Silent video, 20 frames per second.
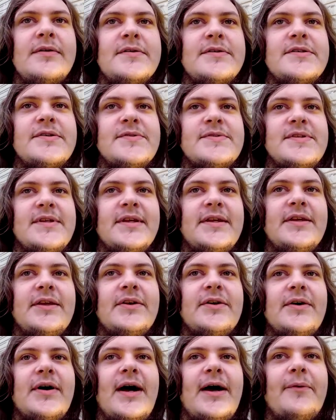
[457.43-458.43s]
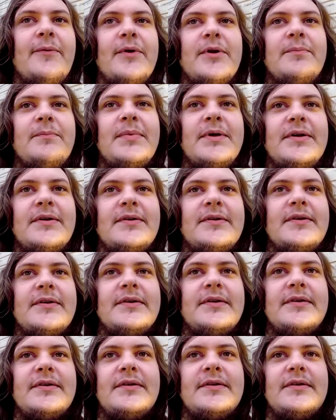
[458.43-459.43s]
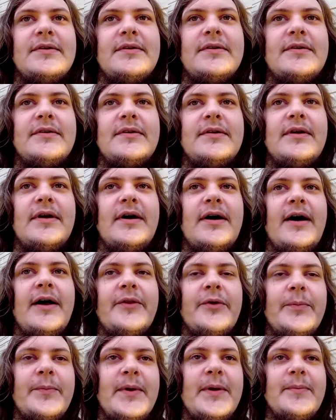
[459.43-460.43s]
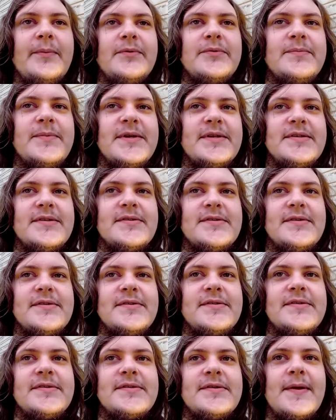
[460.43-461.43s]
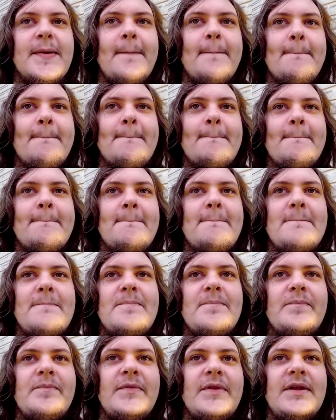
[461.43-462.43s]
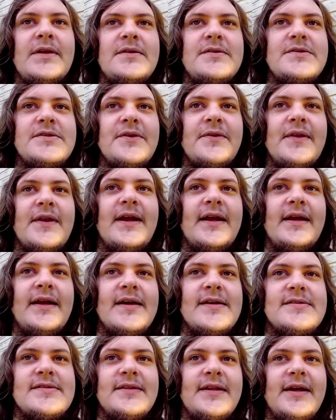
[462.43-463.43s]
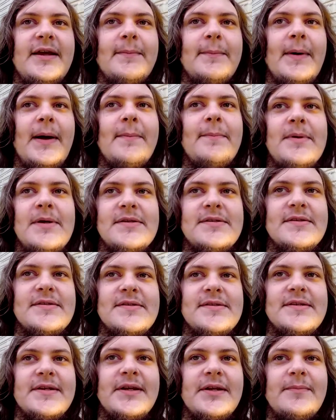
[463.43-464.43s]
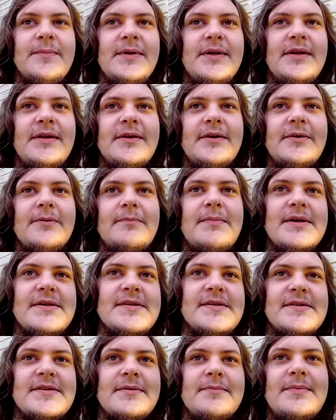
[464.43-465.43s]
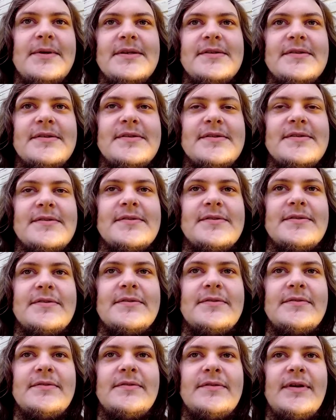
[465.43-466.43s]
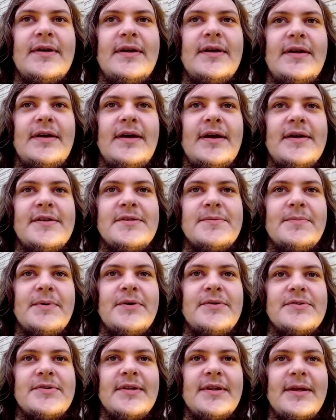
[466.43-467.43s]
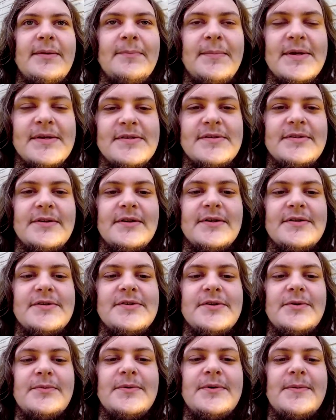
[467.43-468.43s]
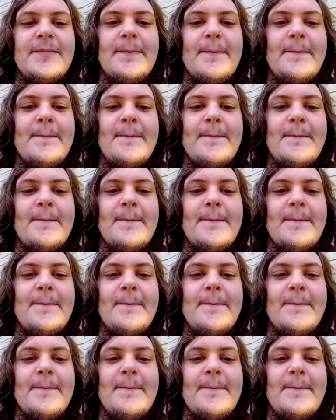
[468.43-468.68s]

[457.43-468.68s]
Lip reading: So it's like, you know, I want to build other people's businesses. So then I guess like my business is going to be, you know, business to business, as opposed to like business to consumer.